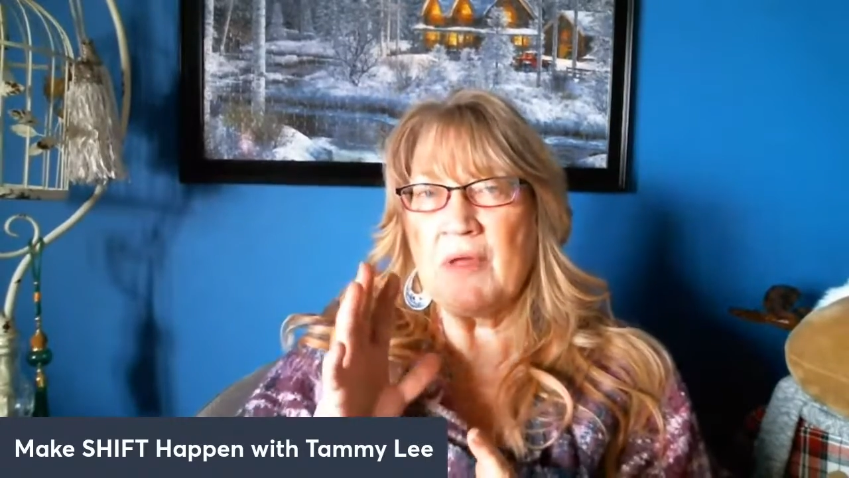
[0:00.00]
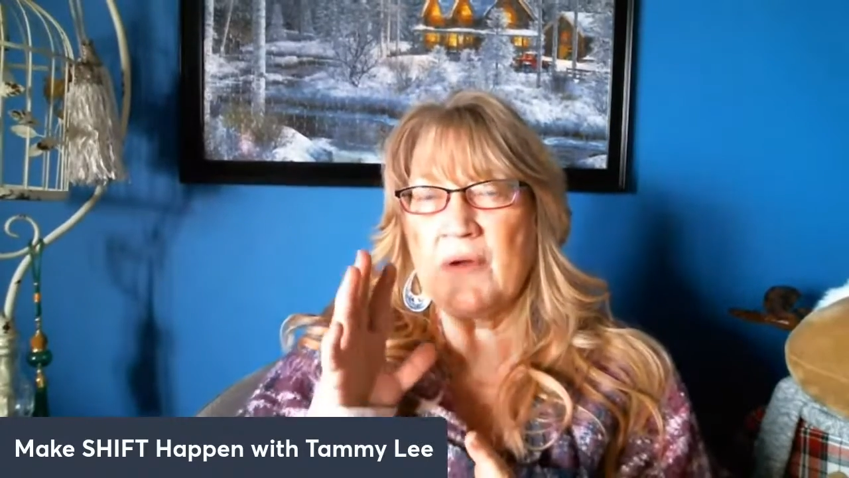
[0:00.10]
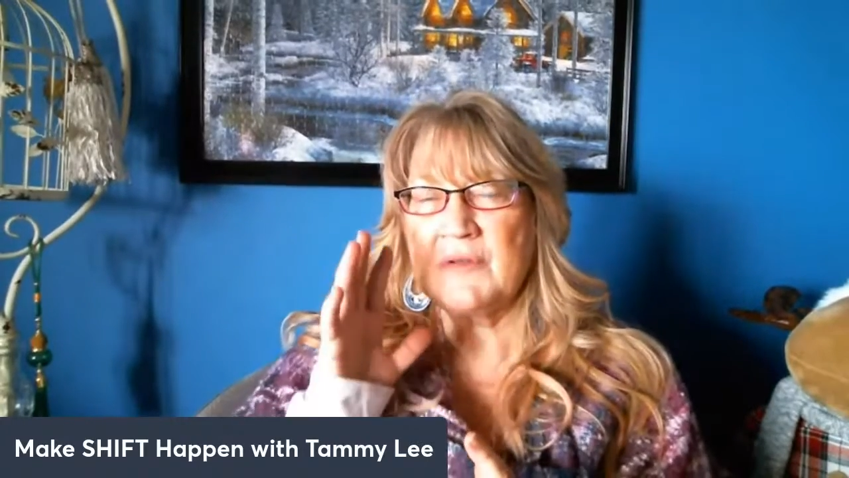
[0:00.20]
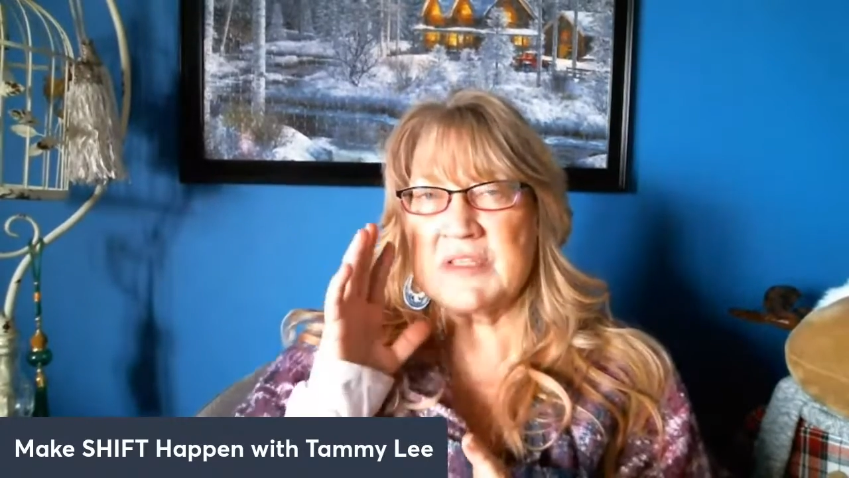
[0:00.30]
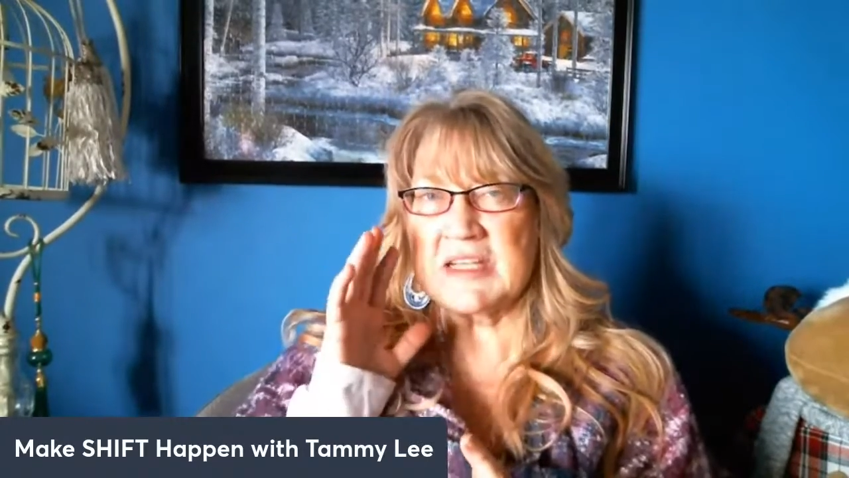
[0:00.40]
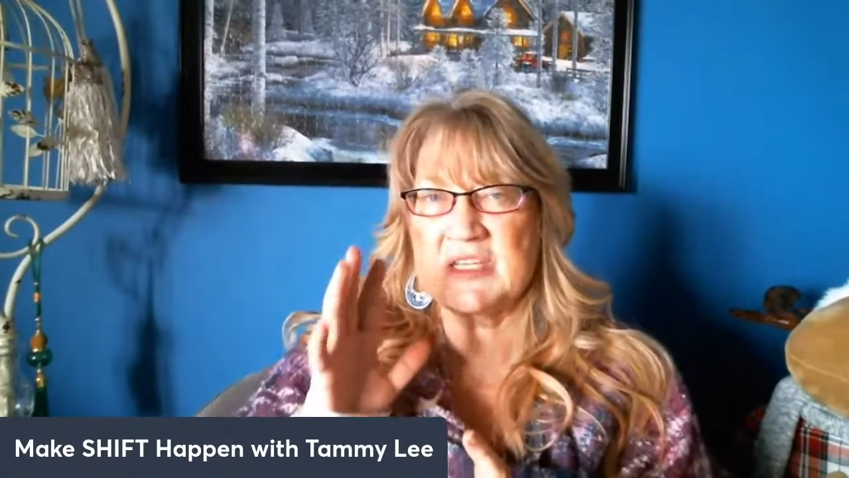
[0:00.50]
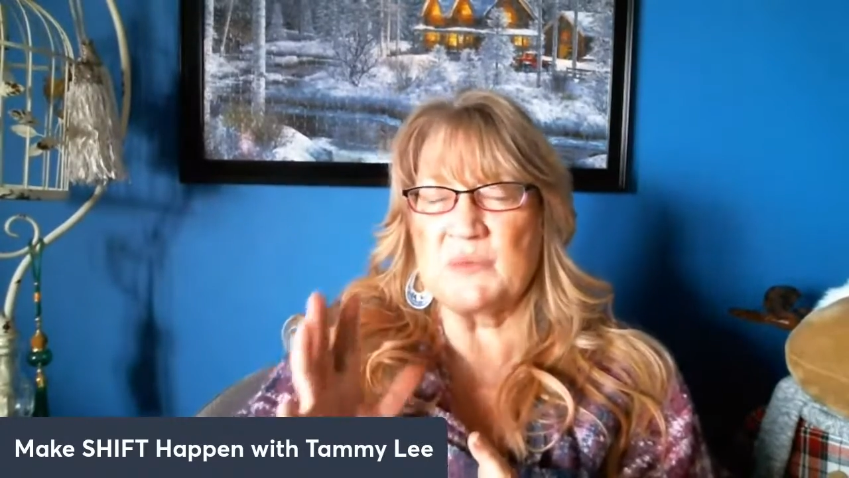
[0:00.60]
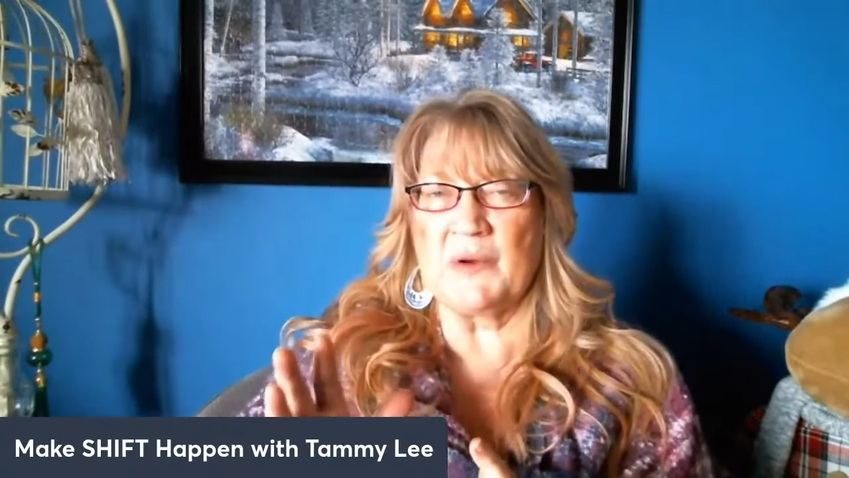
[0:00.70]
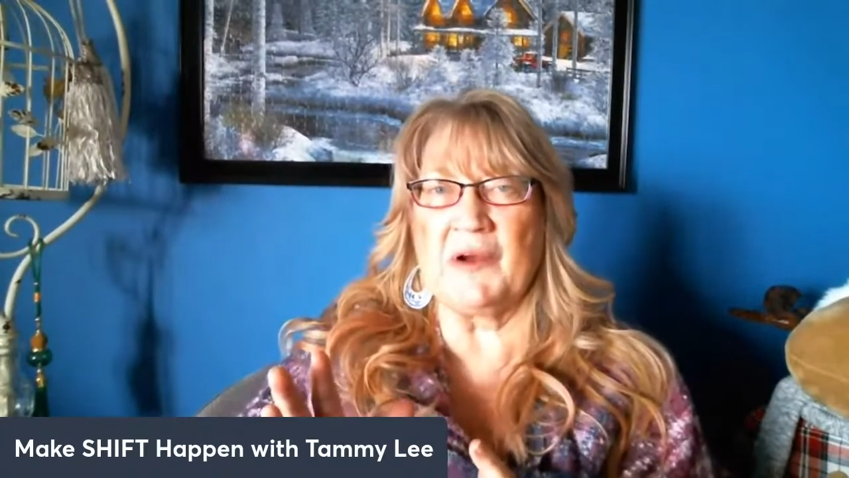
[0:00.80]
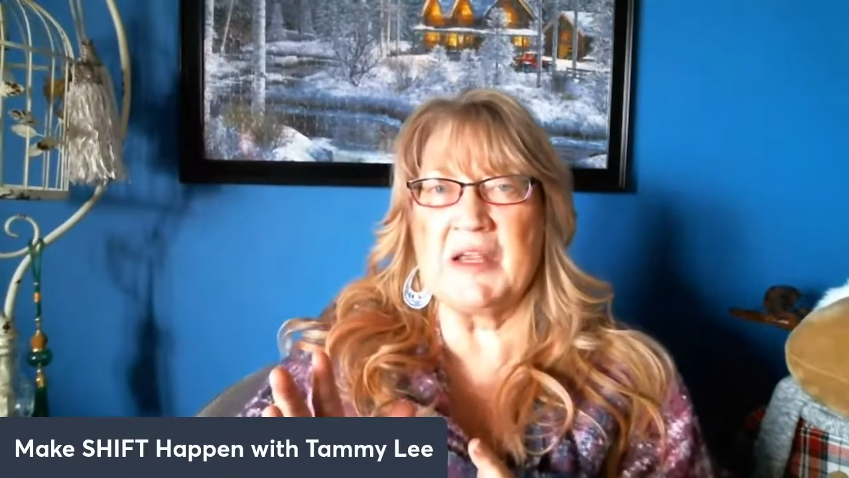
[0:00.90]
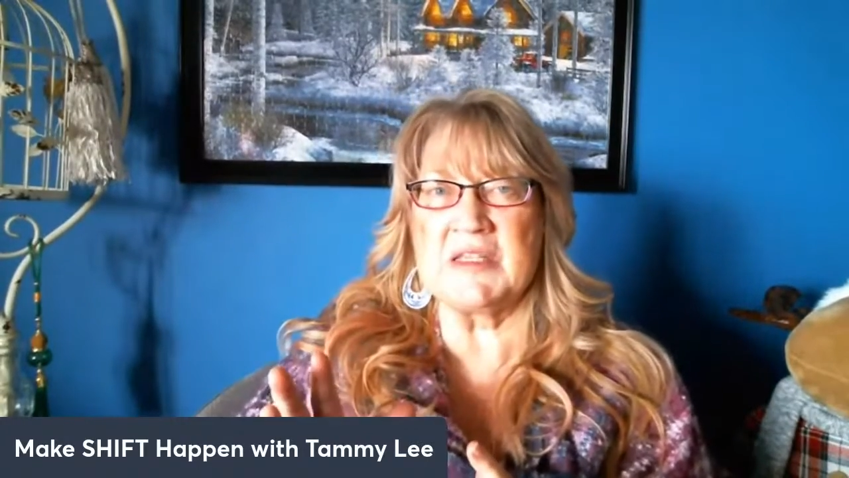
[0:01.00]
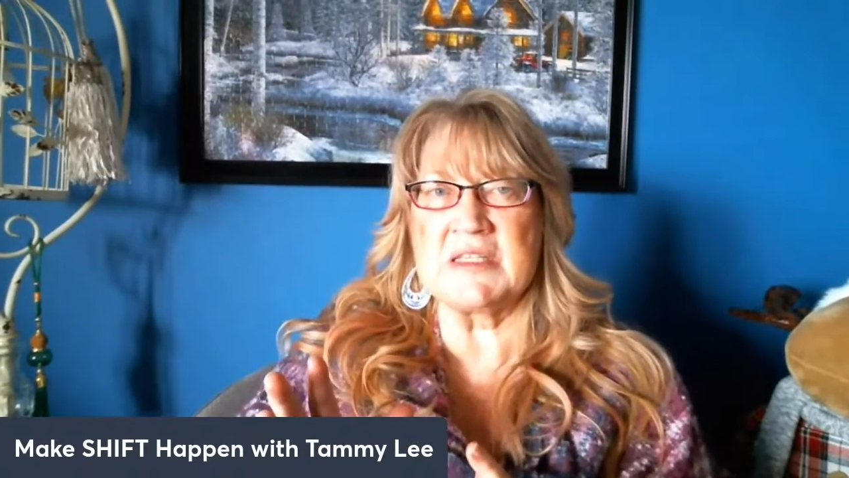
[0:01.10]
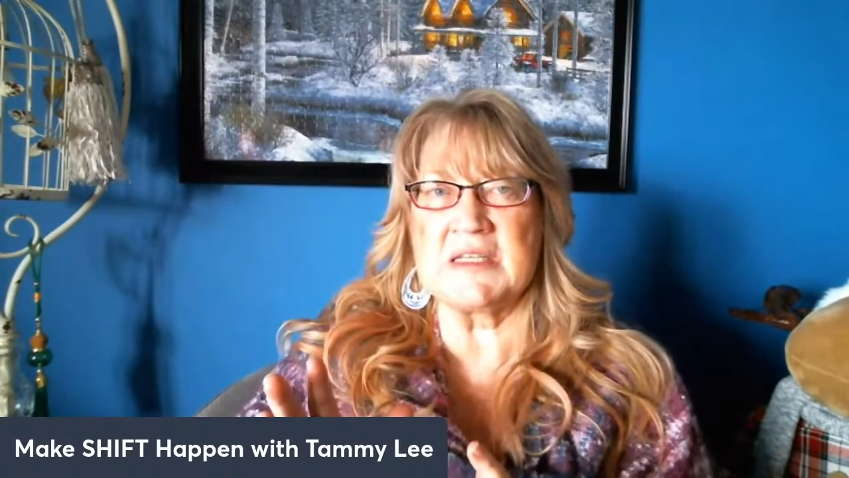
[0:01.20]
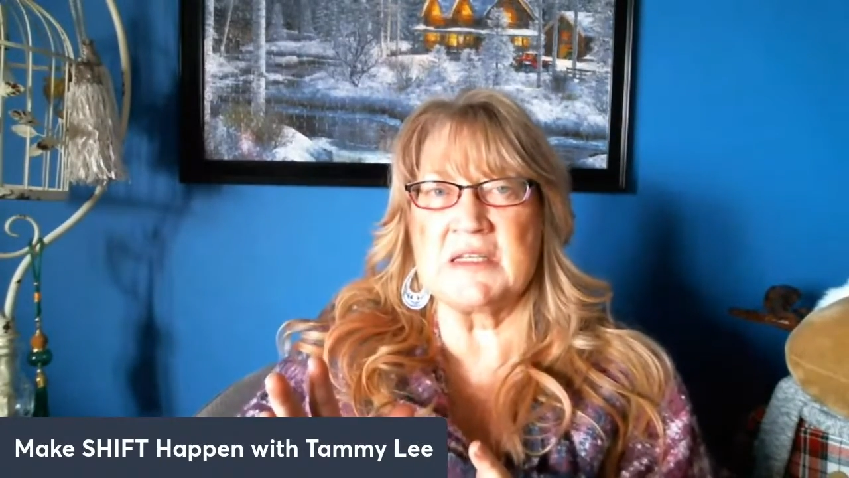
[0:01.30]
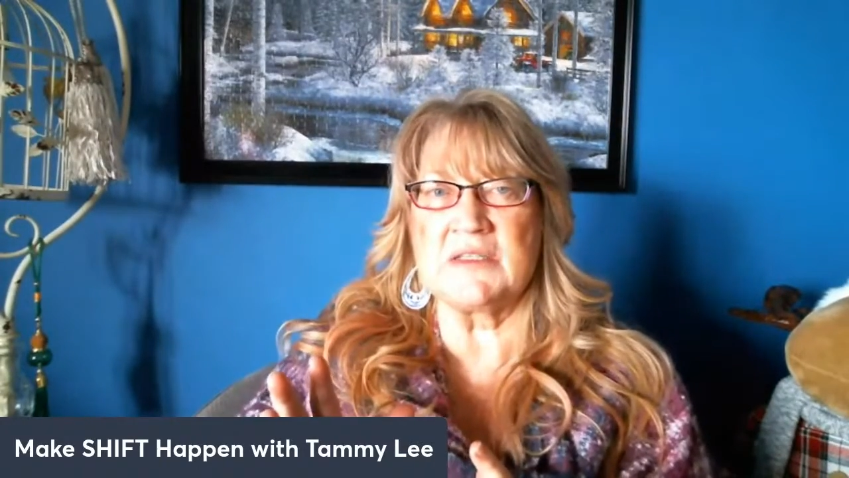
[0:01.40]
those
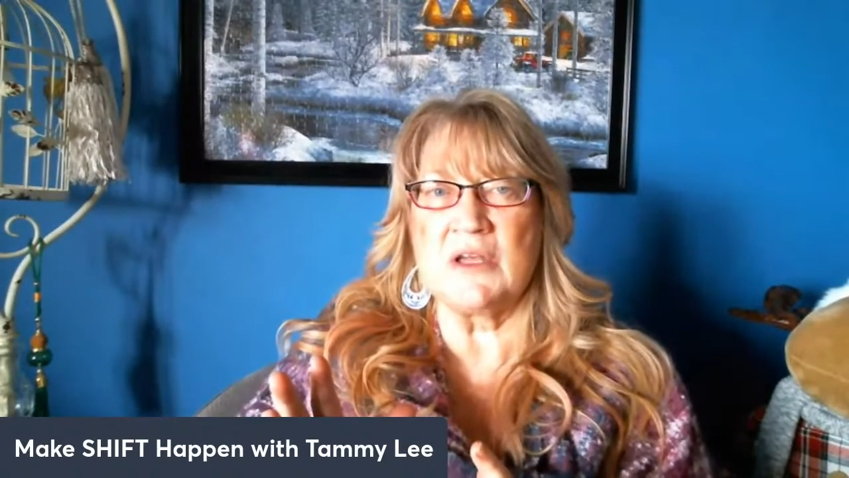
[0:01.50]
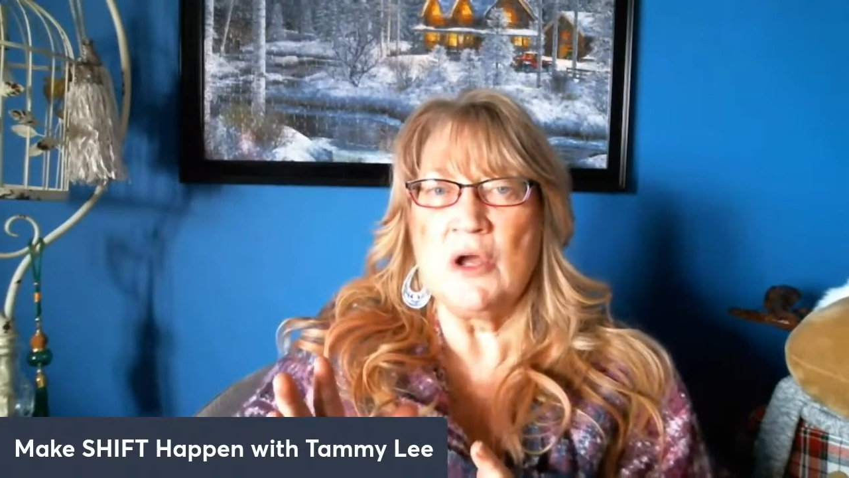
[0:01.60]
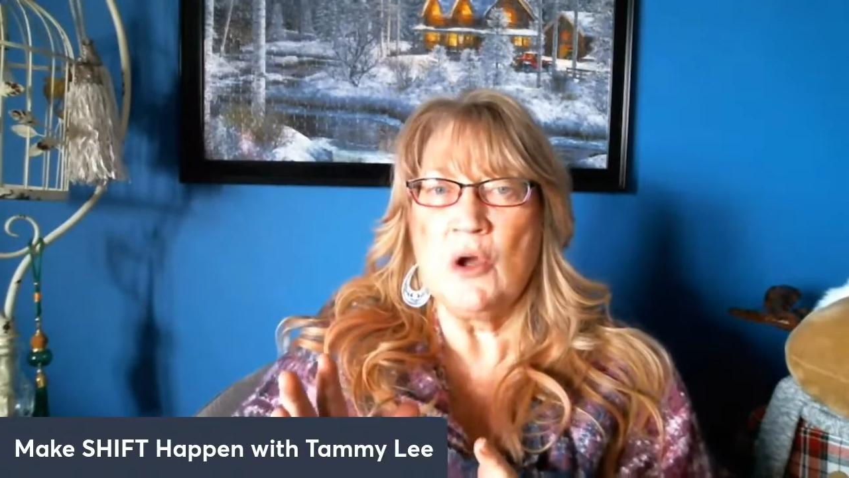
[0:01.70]
experiences